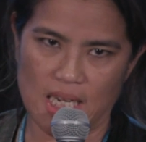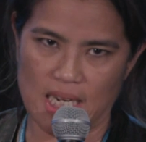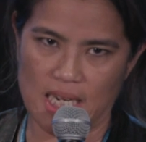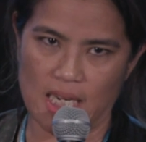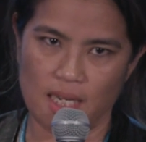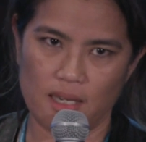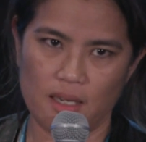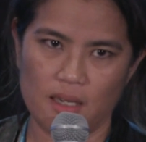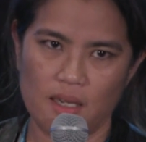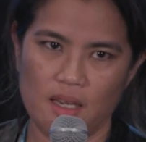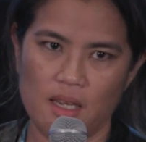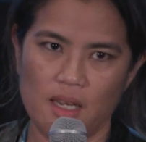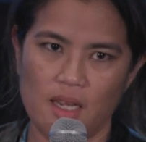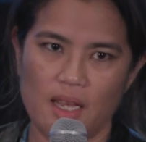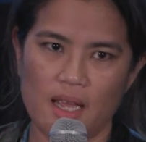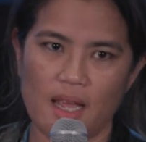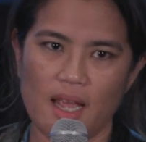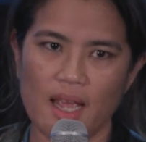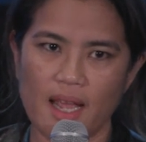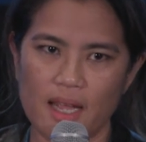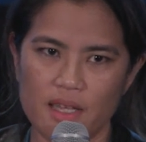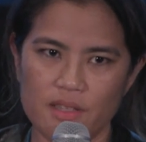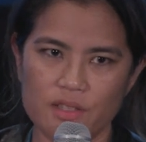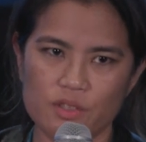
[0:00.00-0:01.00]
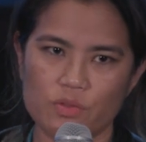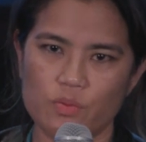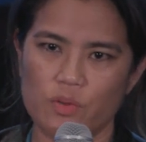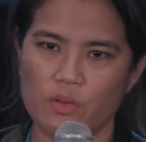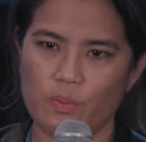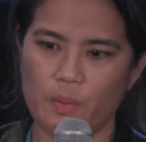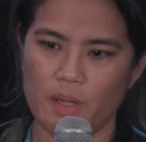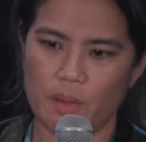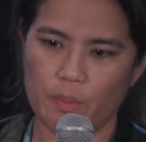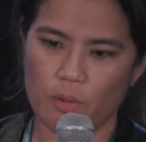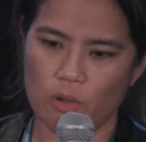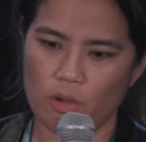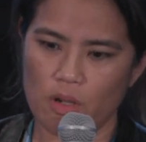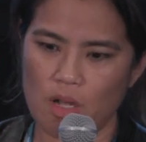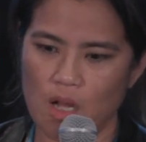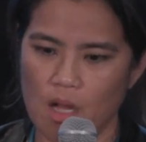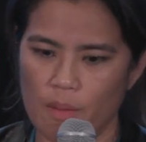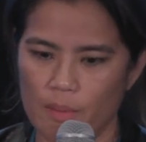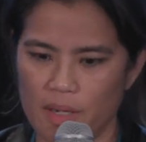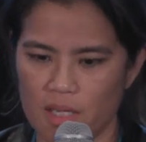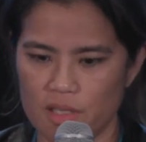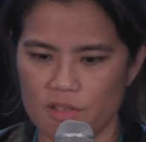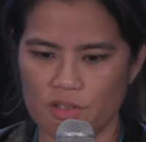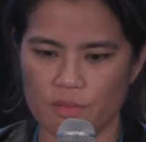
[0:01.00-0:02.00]
screening ends with people
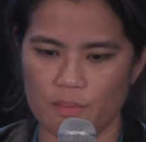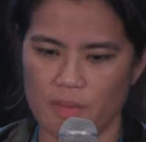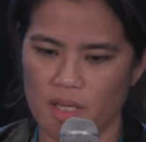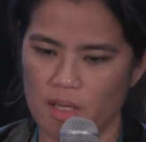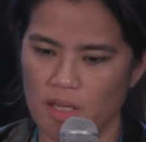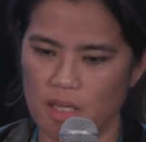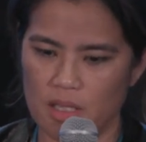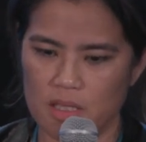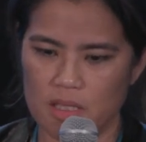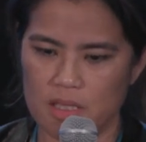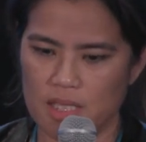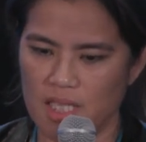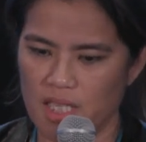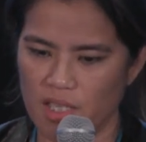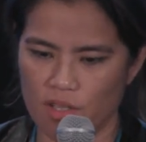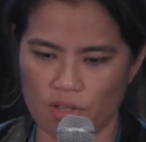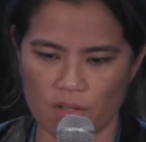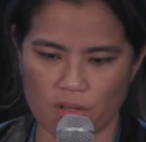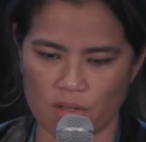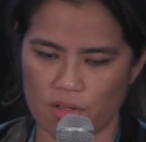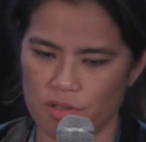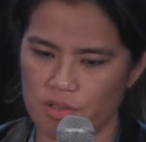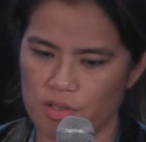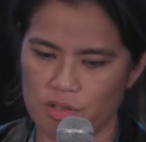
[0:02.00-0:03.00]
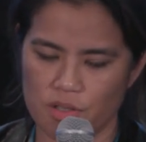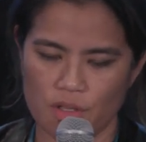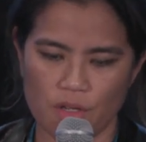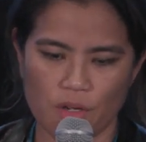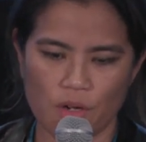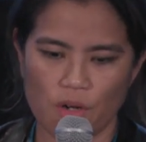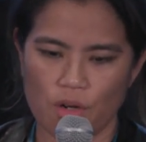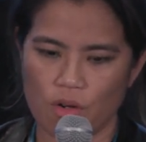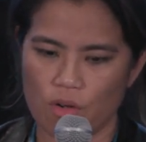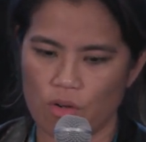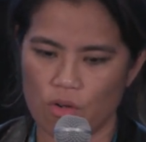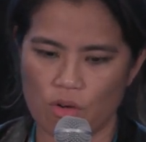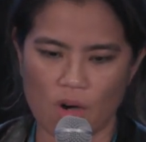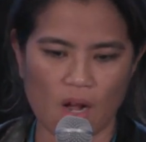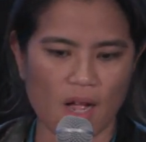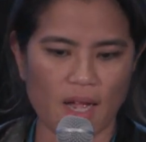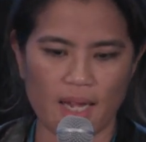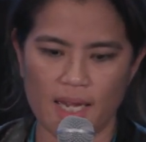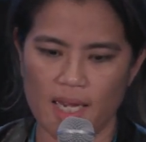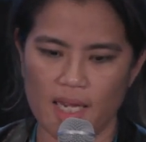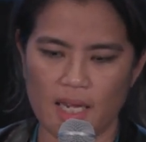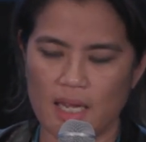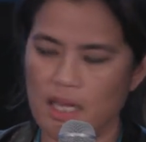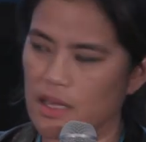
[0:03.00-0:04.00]
coming to me in tears,
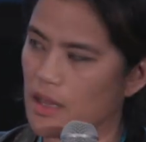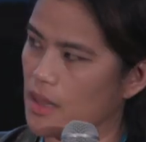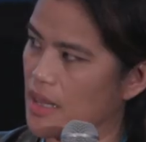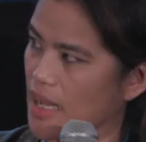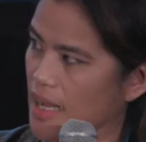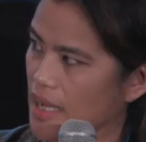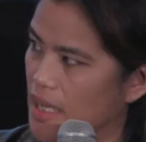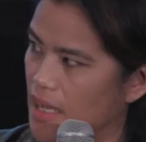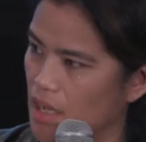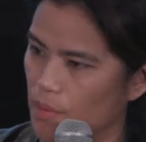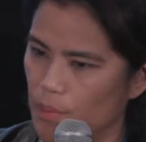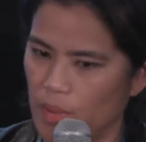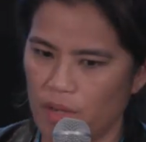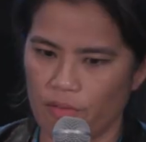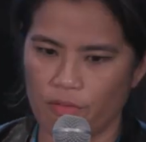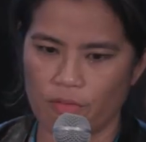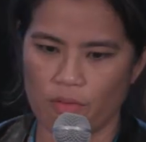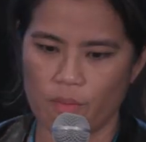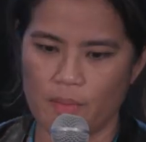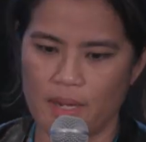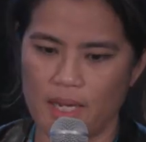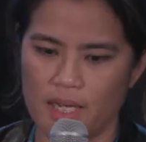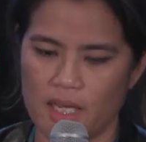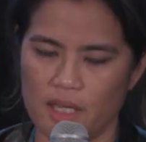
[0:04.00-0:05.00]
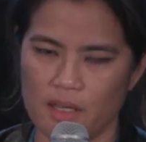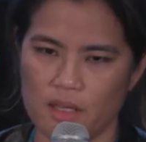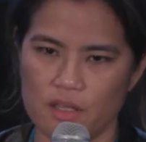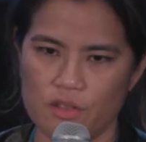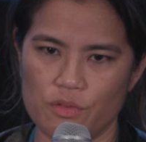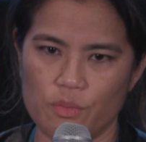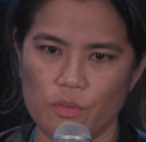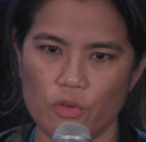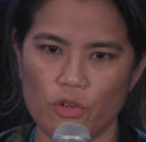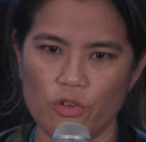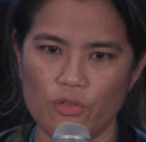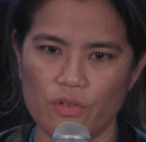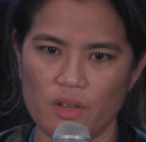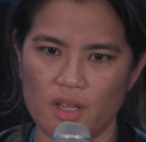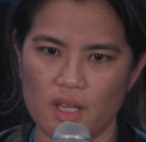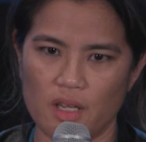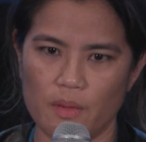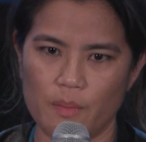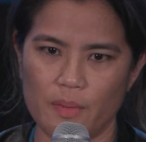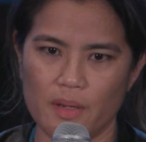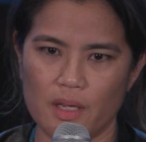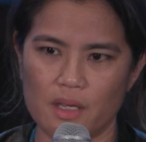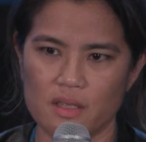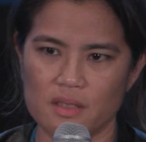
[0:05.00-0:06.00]
crying and thanking me for making this
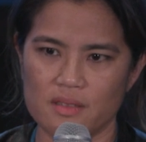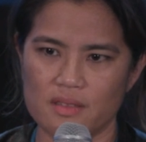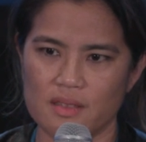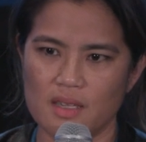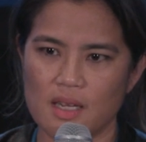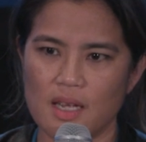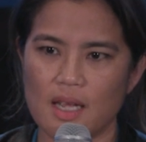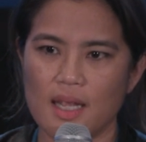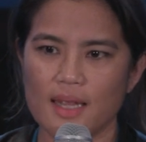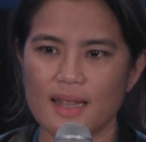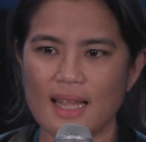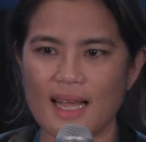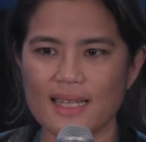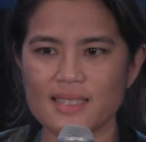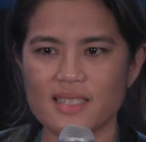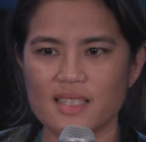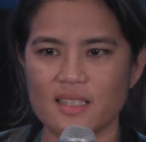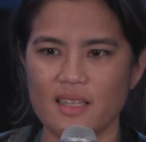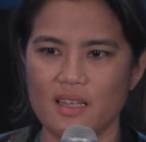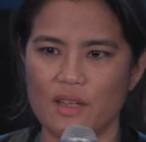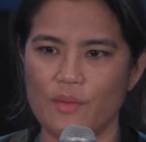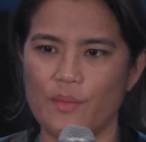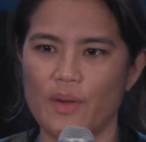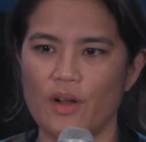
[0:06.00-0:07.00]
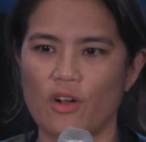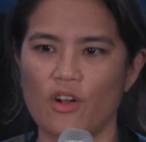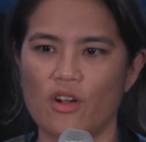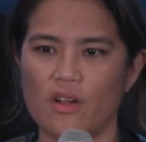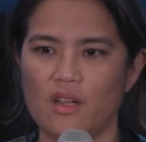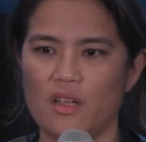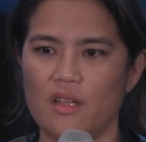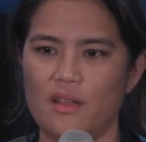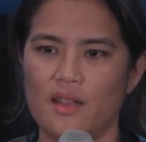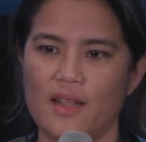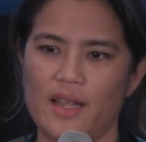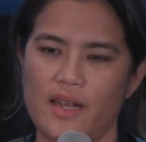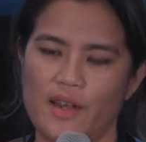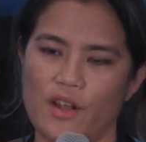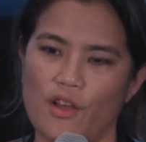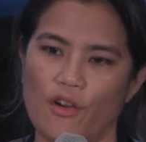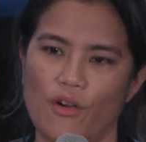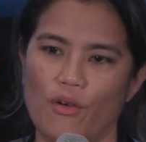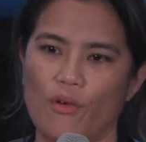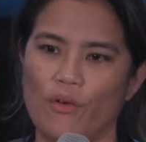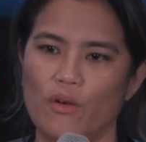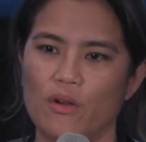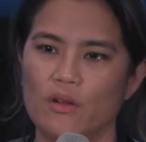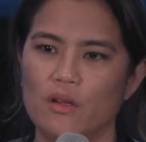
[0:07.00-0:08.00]
movie because that's the America they
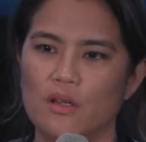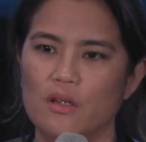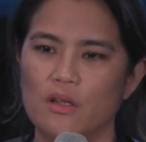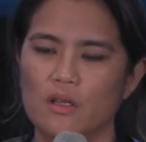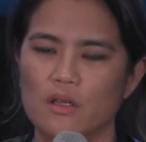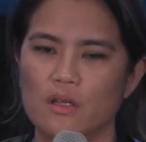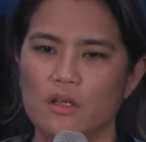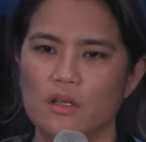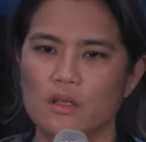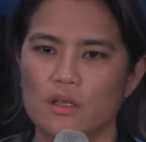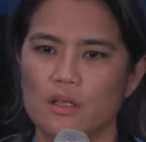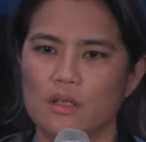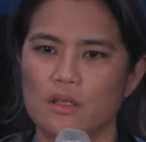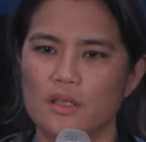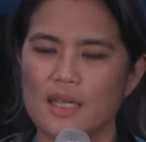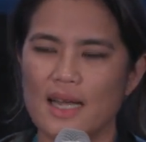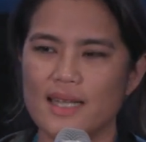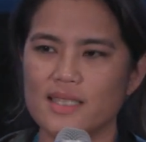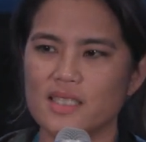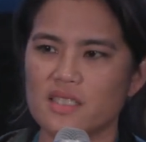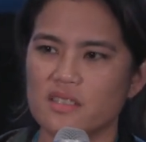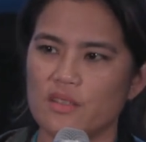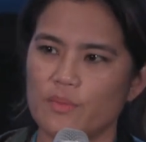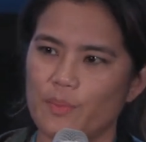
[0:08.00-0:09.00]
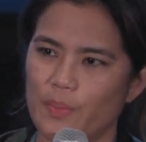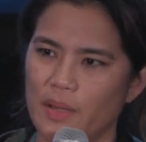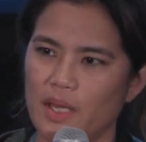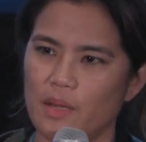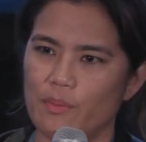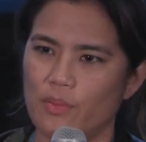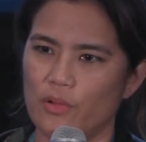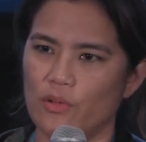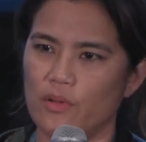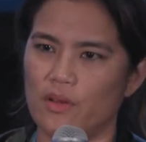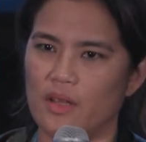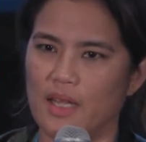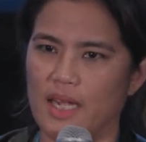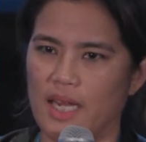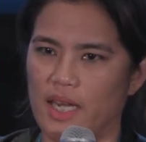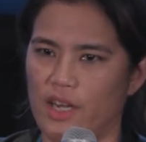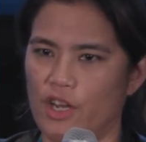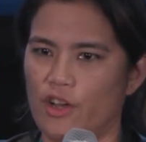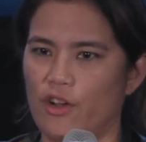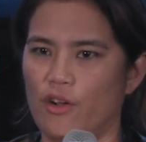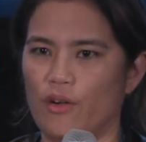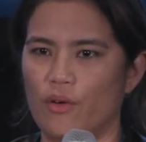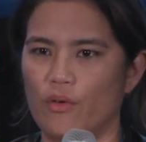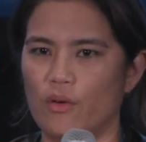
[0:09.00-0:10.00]
know. That's the people
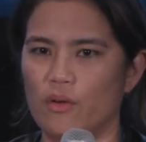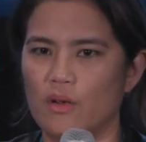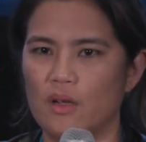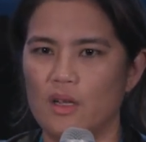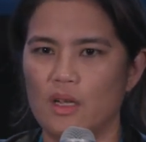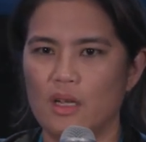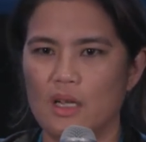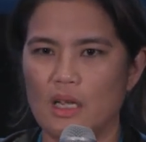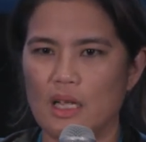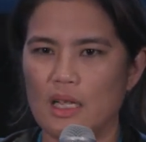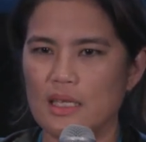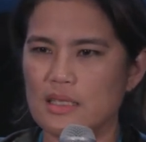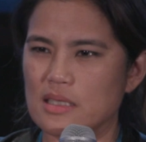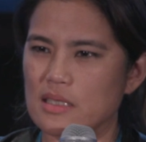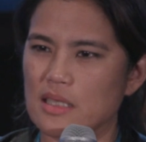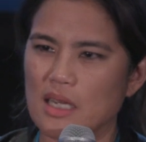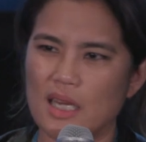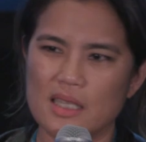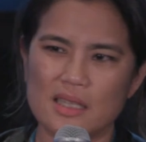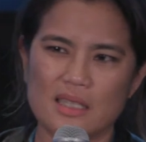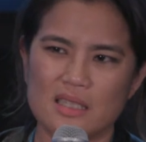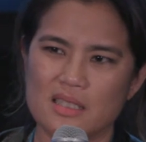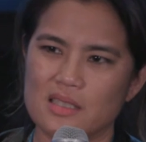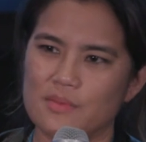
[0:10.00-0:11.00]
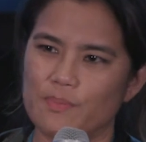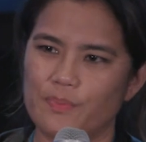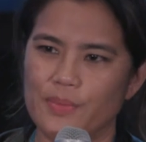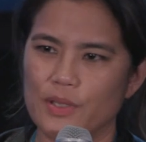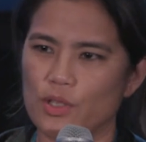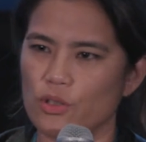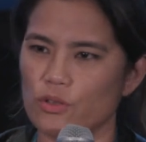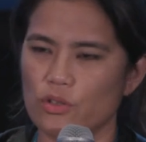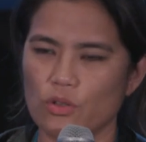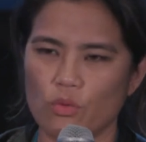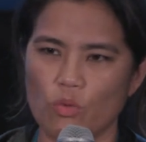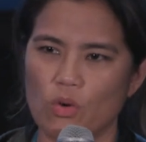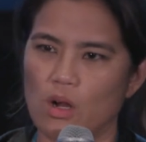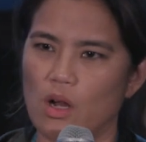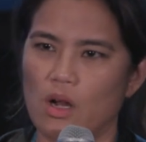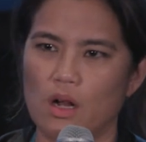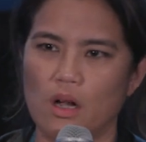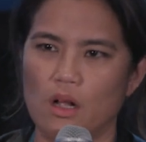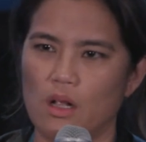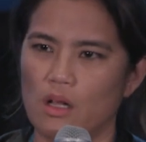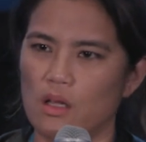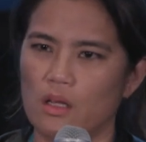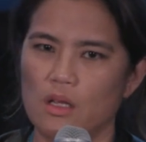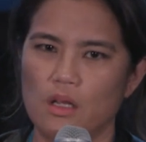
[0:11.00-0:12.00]
they know. It's not this build a
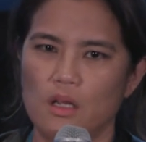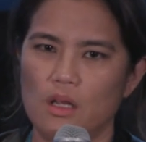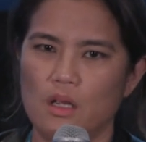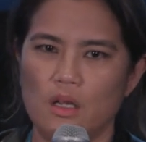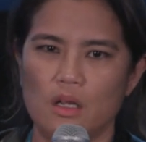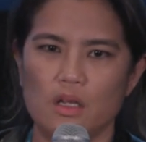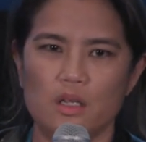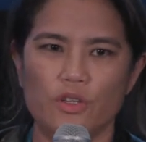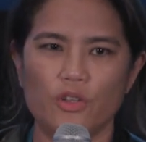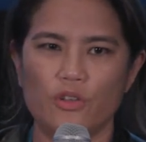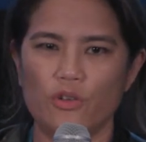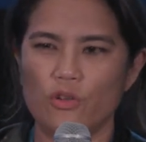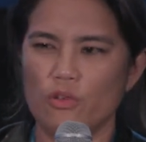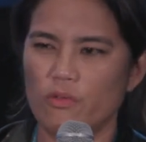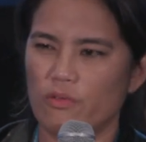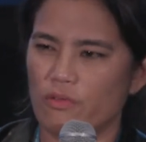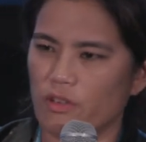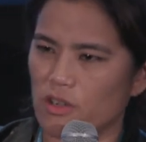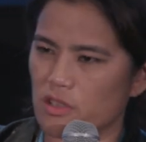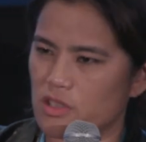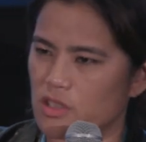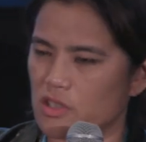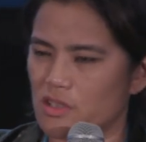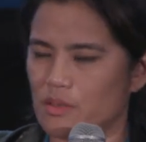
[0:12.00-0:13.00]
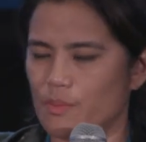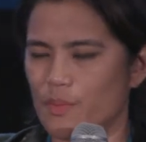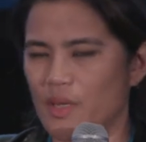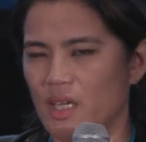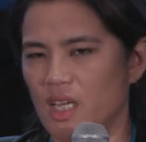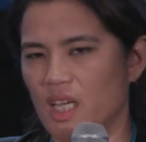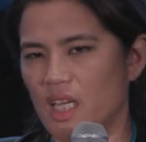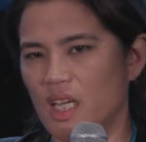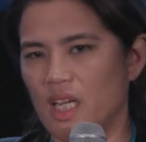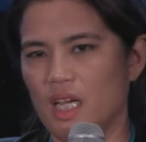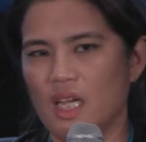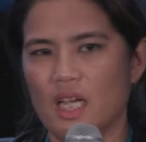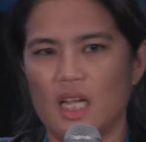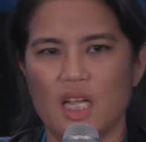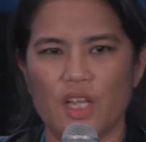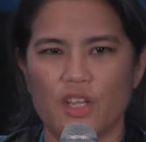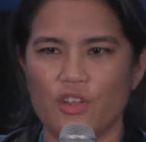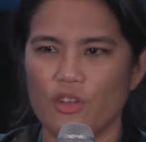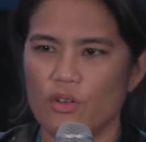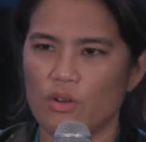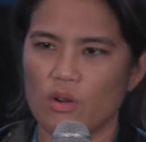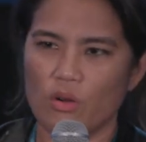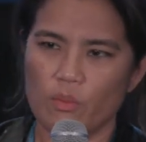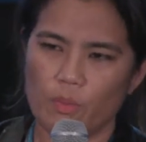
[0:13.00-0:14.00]
wall, you versus me,
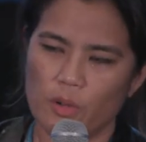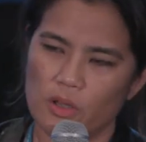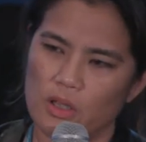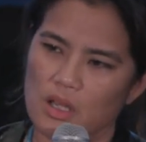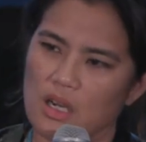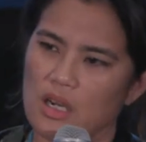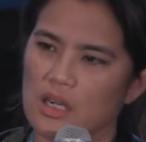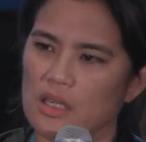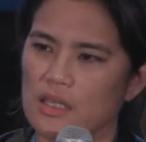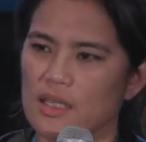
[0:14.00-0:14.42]
you don't